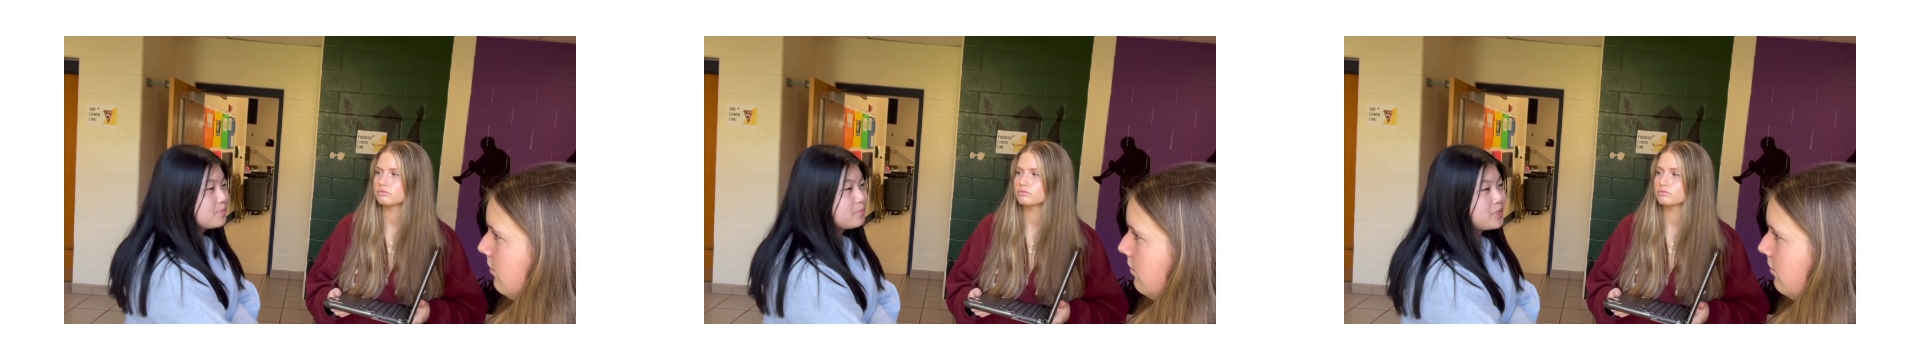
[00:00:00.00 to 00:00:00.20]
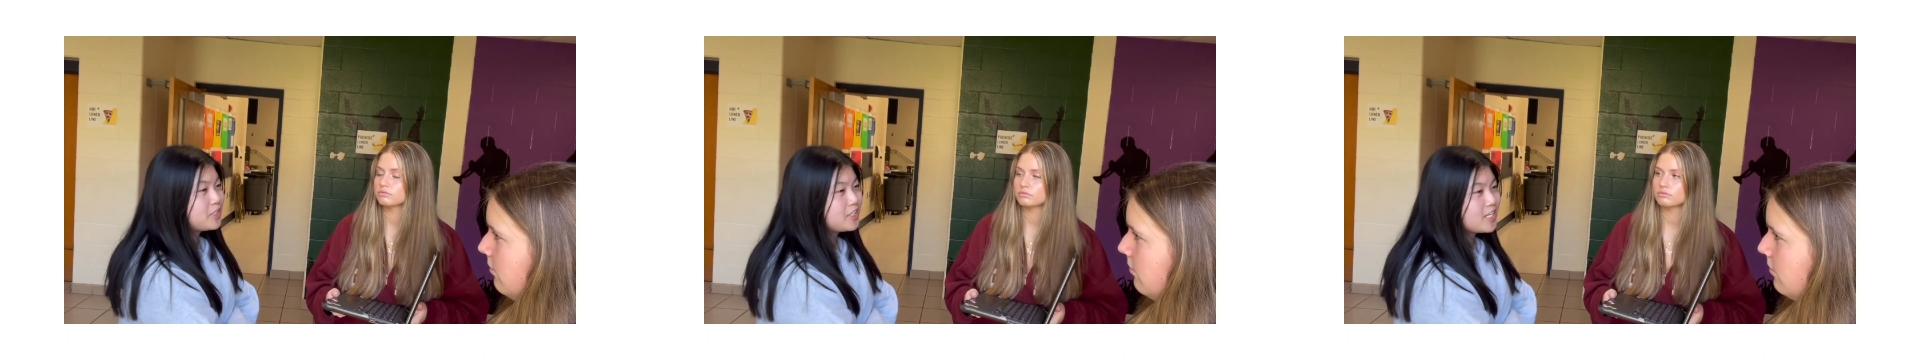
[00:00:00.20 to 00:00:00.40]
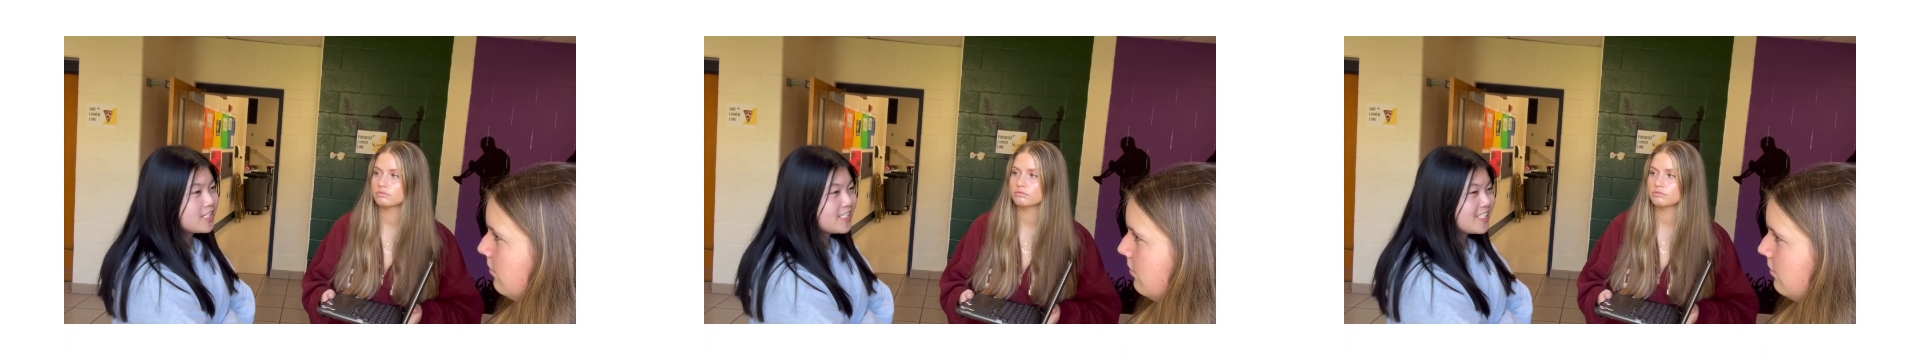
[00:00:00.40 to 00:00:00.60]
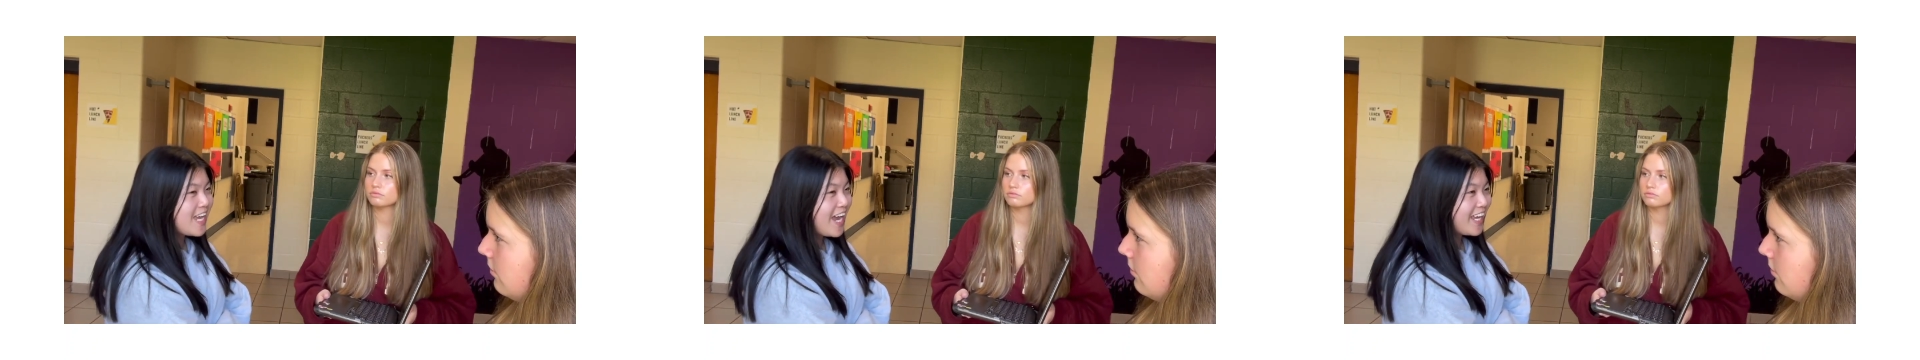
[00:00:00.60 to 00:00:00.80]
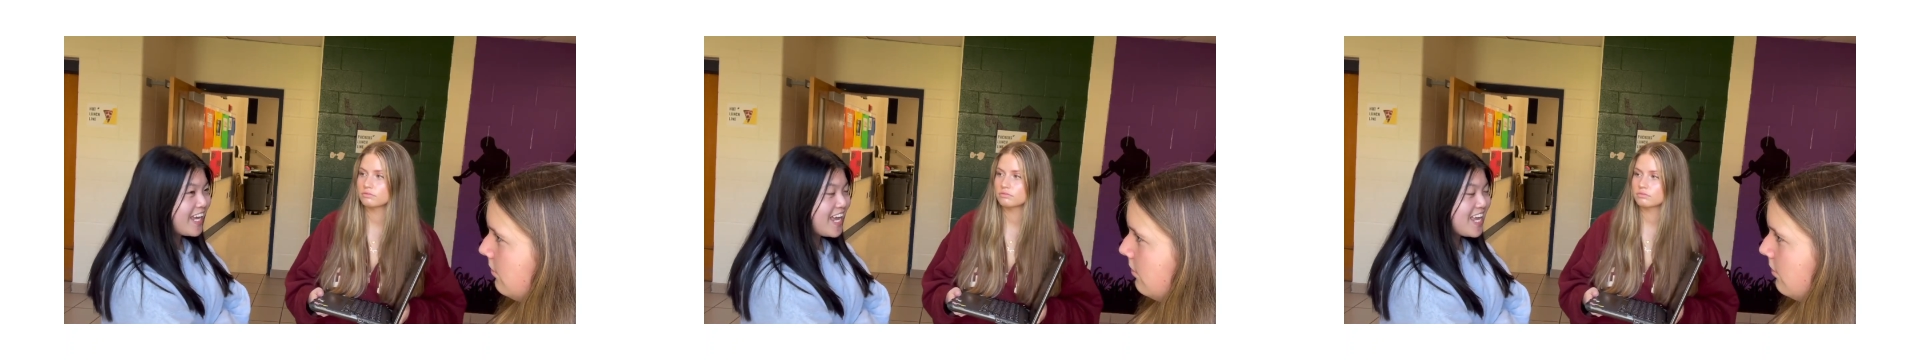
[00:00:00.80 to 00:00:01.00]
Speaker 1: period
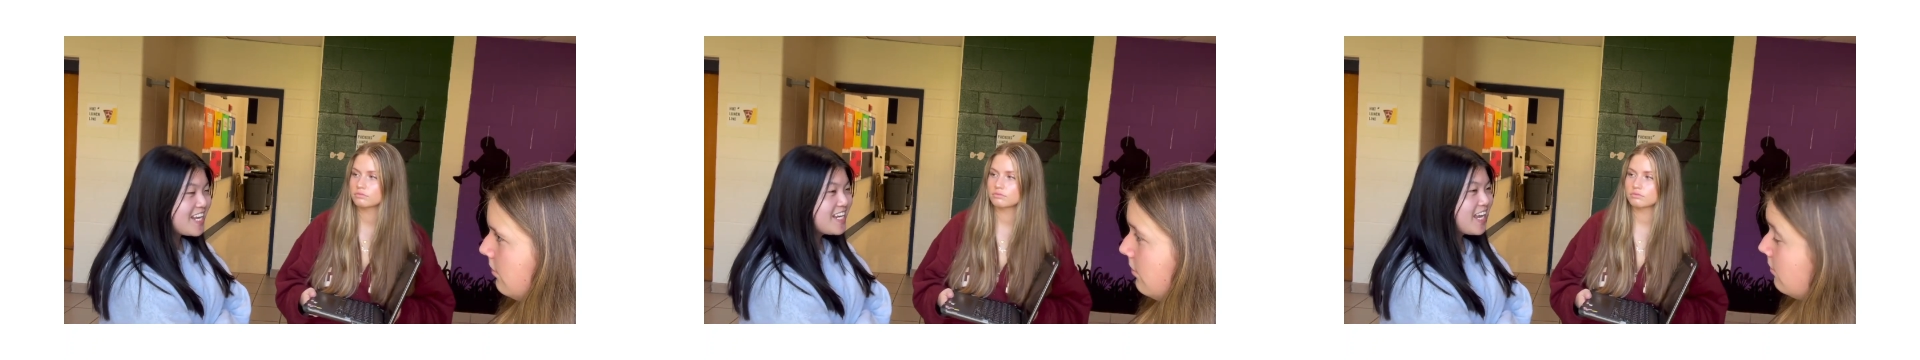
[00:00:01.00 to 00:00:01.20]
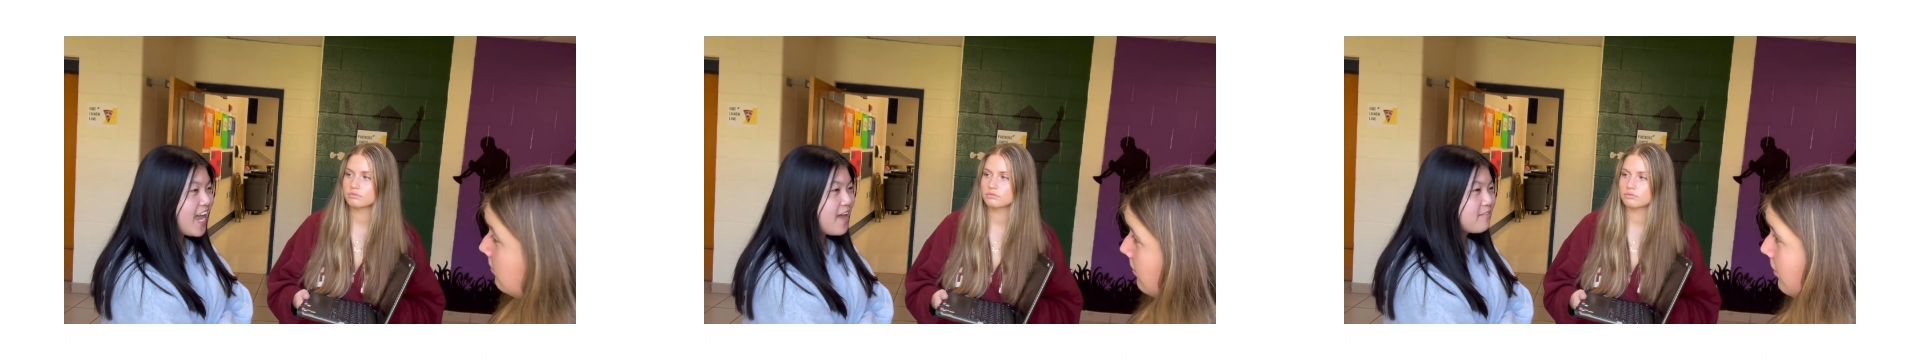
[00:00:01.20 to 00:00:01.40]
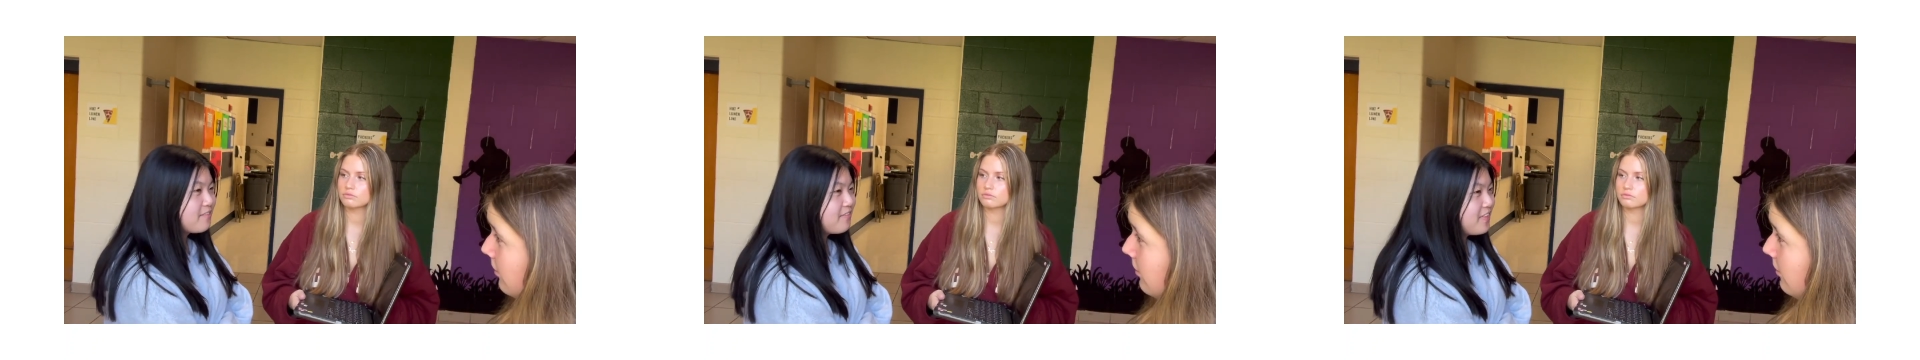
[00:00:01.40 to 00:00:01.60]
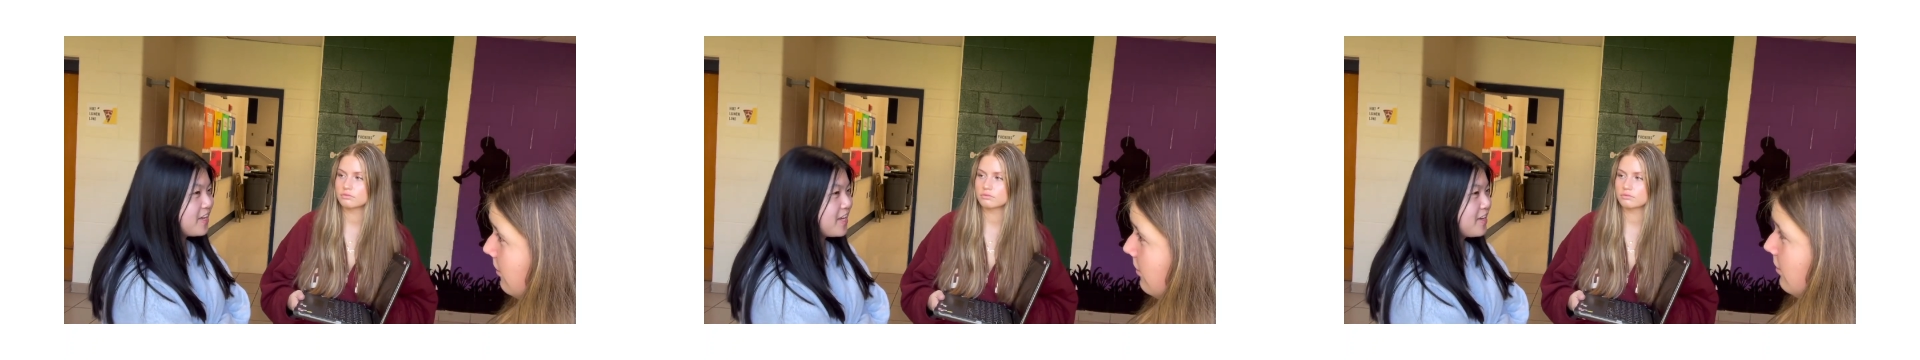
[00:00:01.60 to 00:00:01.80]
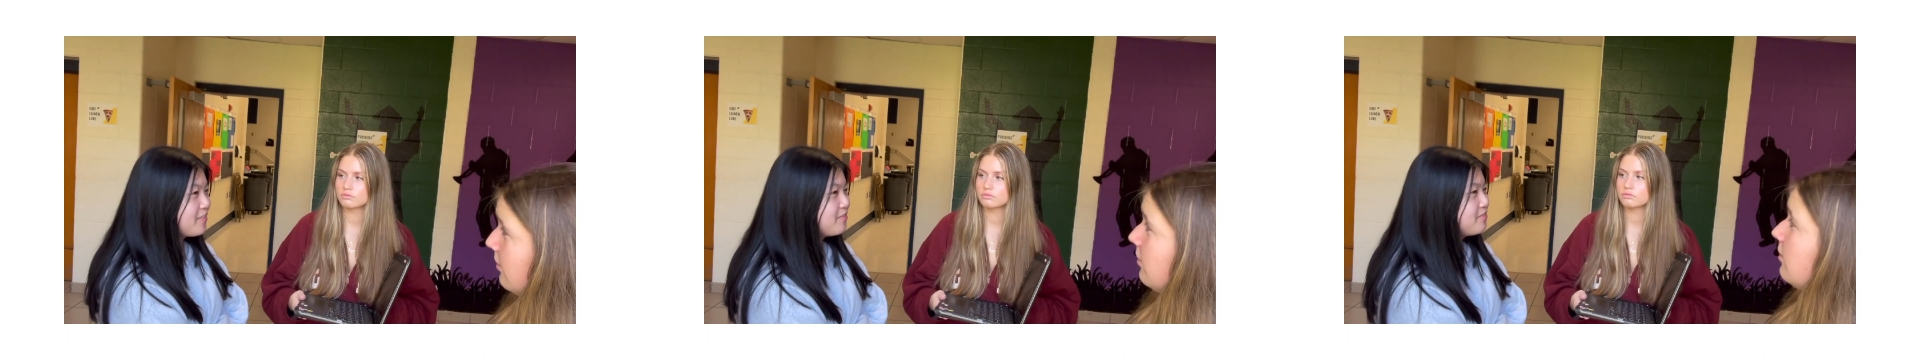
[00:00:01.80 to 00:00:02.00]
second and fifth.
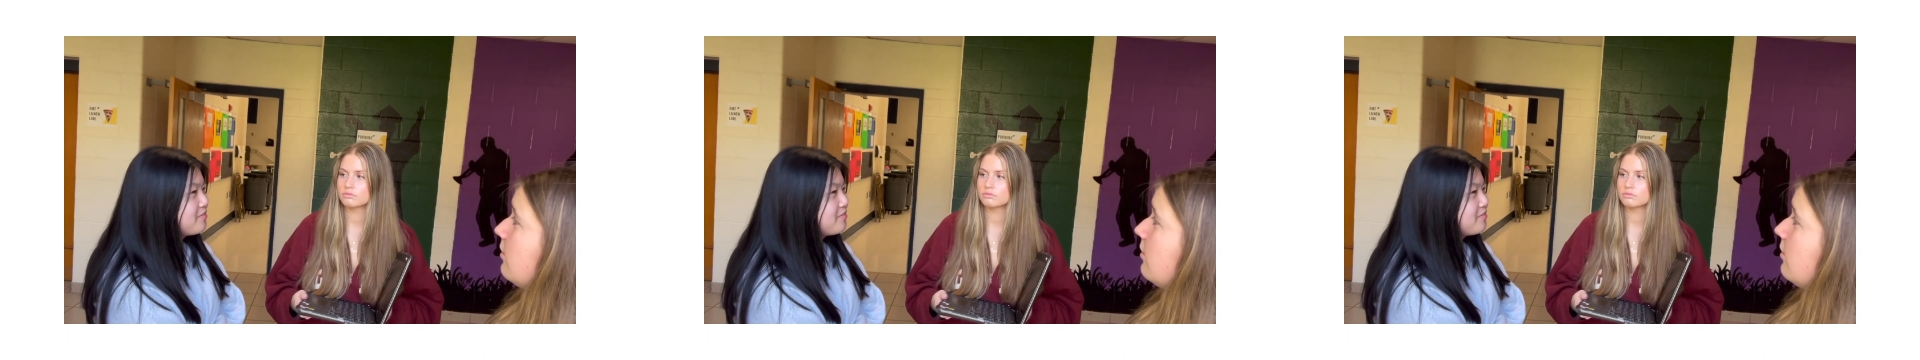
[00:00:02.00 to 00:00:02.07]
